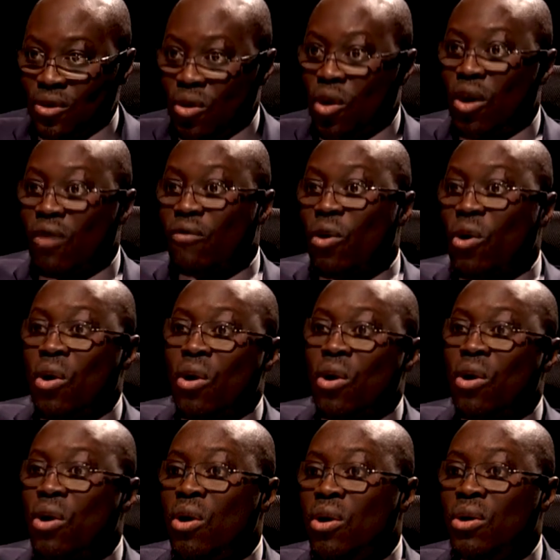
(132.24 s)
of
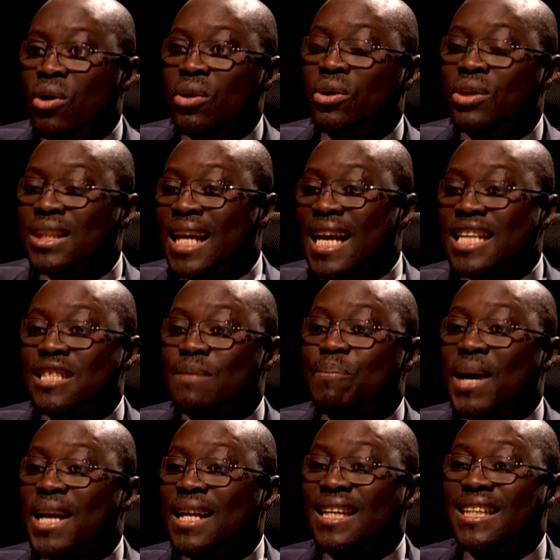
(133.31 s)
all the
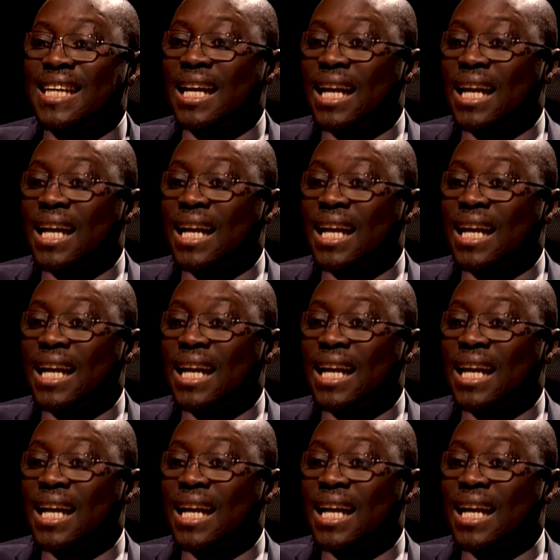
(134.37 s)
expenditure